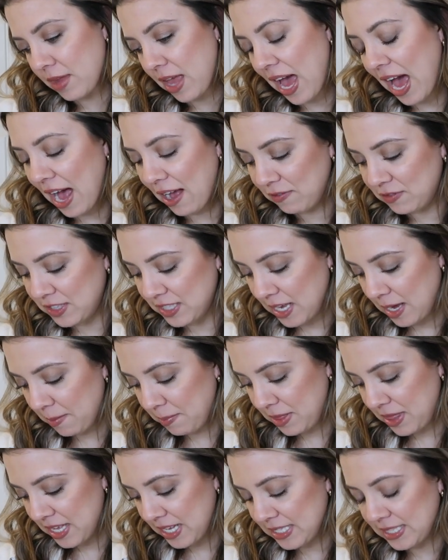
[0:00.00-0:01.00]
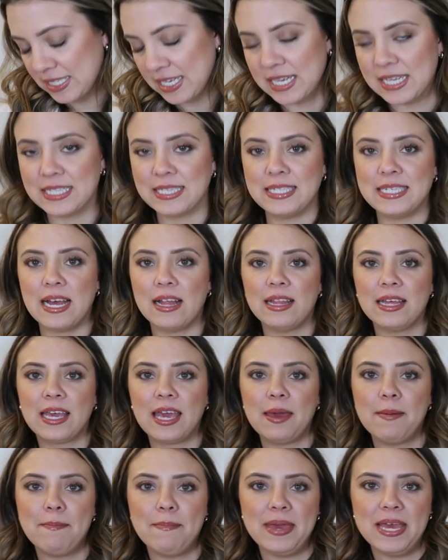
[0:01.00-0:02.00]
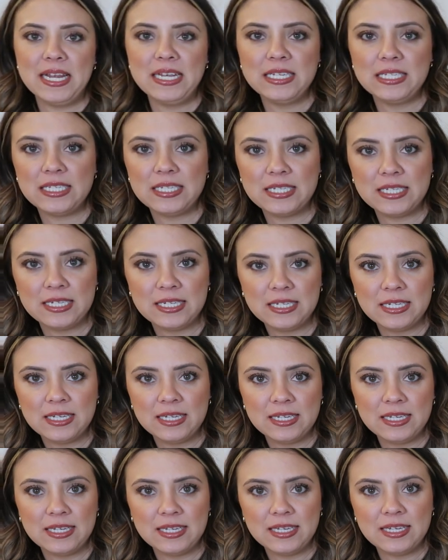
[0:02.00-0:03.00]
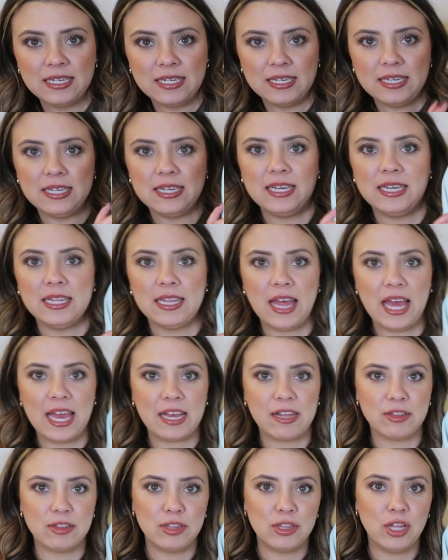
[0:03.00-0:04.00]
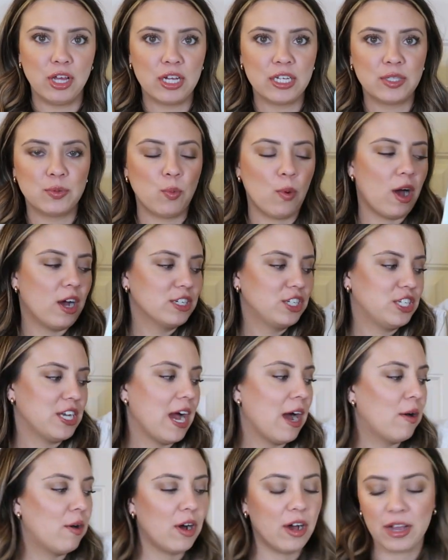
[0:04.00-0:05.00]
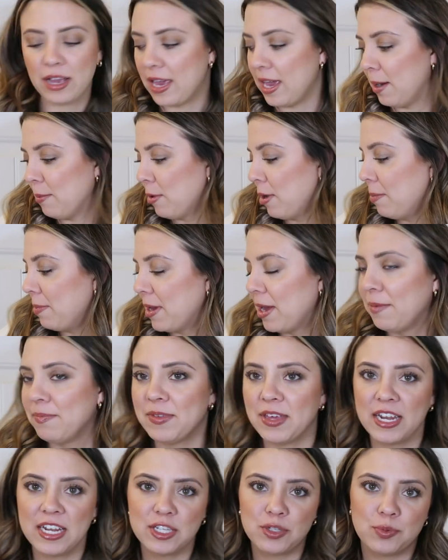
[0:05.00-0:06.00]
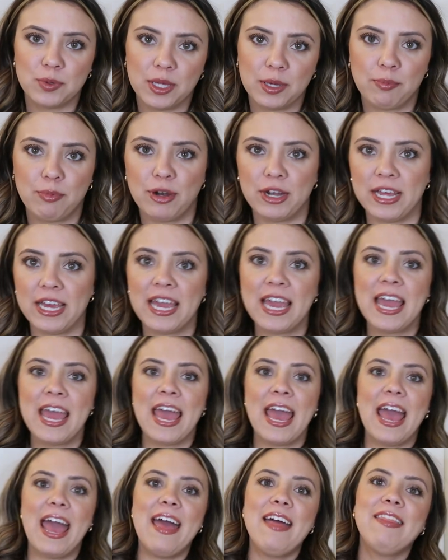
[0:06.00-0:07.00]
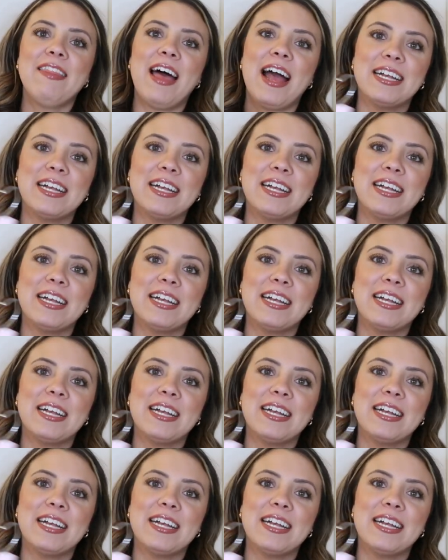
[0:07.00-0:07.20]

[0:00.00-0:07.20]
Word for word: half zip. This is Delicate Mint. It like looks washed out on camera, but it is really pretty. And